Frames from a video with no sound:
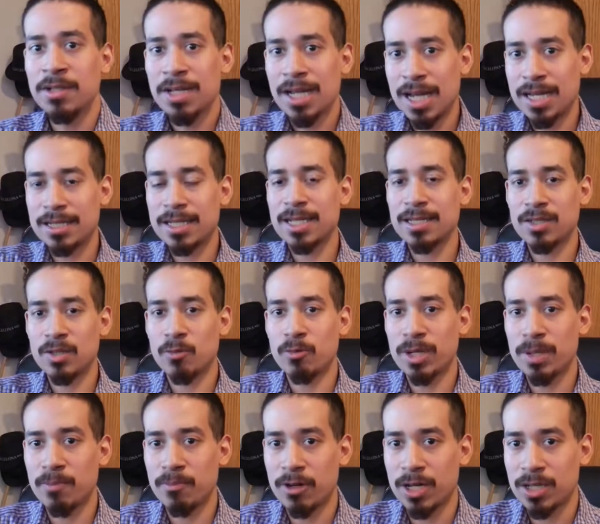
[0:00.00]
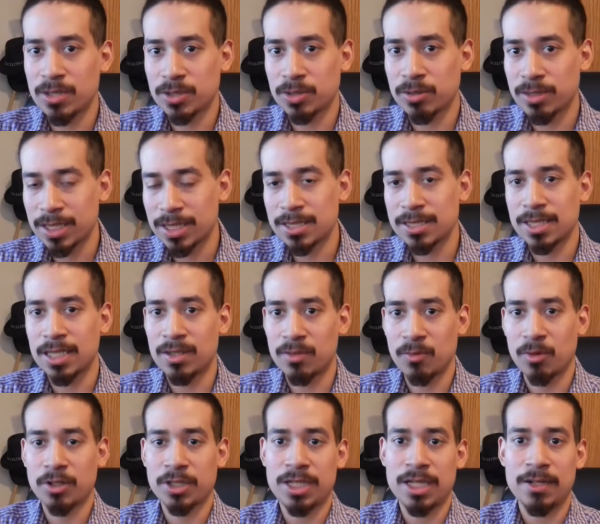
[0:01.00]
and then the web browser and the sound
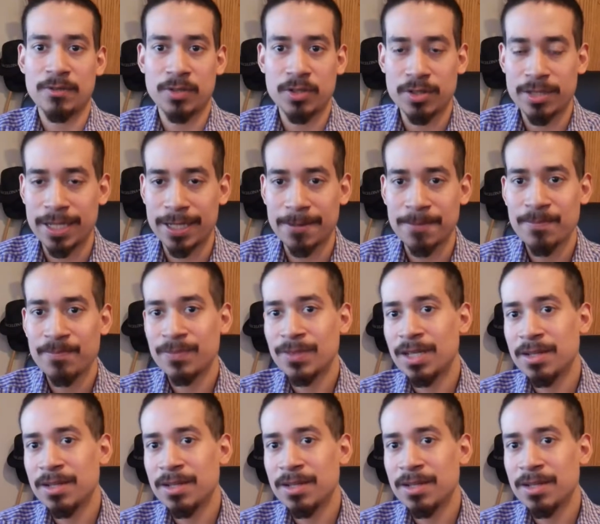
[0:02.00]
worked after that.